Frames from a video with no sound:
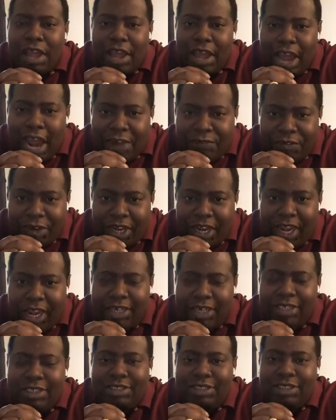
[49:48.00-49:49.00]

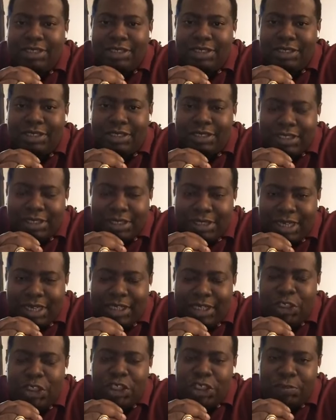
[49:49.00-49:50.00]
African
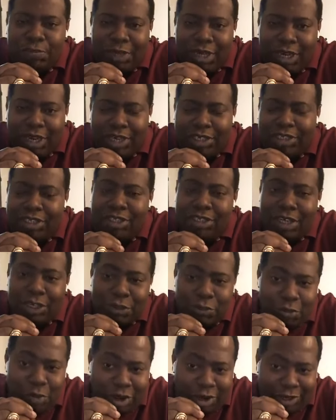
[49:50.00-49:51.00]
Seasoned Speakers
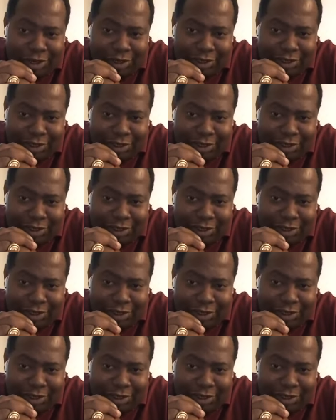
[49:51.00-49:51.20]
Network.